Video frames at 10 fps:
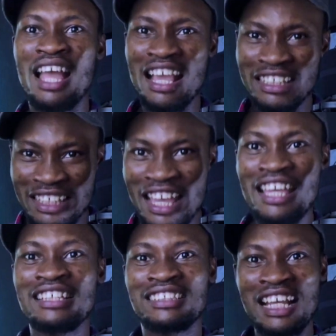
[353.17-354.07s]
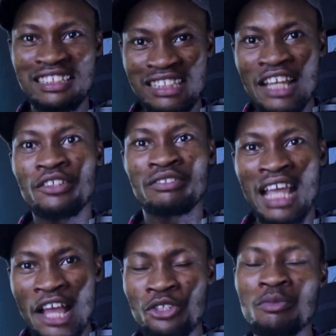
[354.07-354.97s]
And here is that side of the
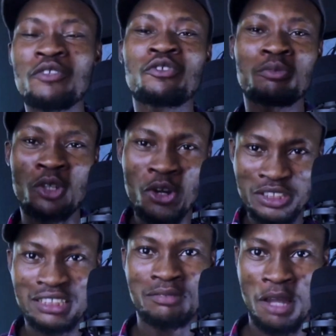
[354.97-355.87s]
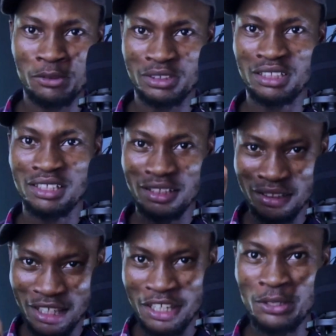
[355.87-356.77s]
argument from the horse's mouth.
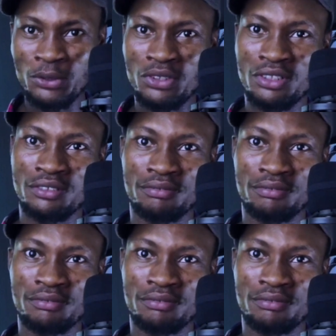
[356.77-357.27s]
Take a look.